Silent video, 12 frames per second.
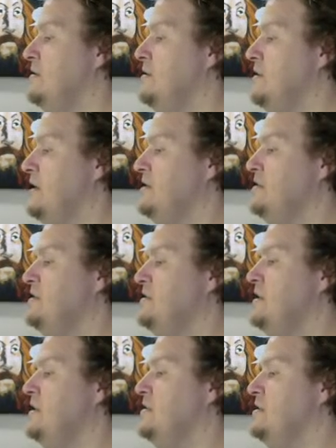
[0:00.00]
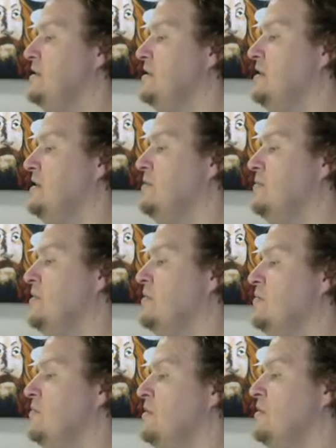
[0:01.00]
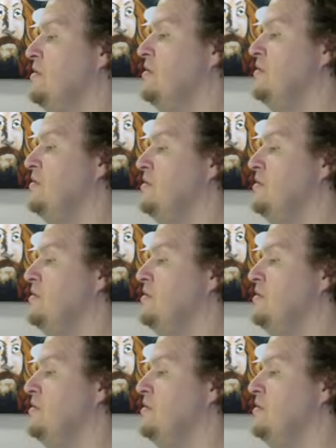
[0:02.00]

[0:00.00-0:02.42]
That's the challenging thing about when you're